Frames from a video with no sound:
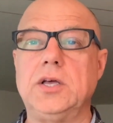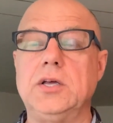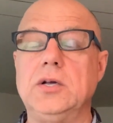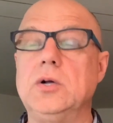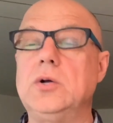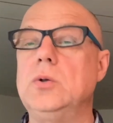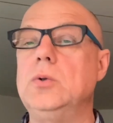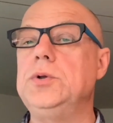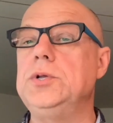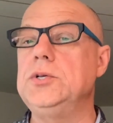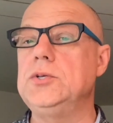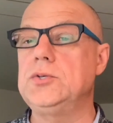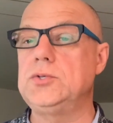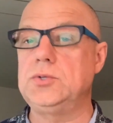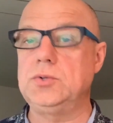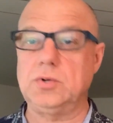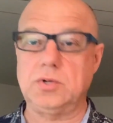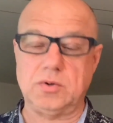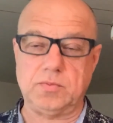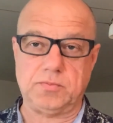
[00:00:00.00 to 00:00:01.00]
including
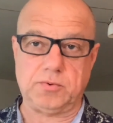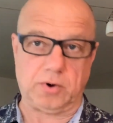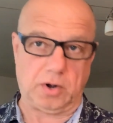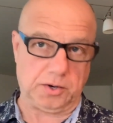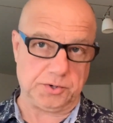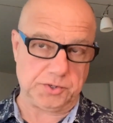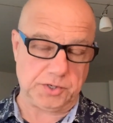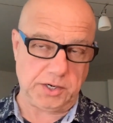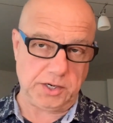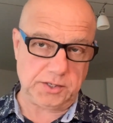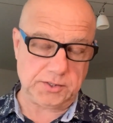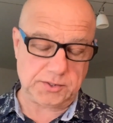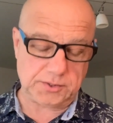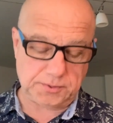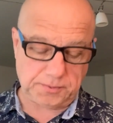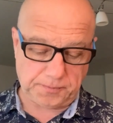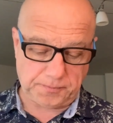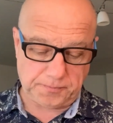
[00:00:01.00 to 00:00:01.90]
student projects,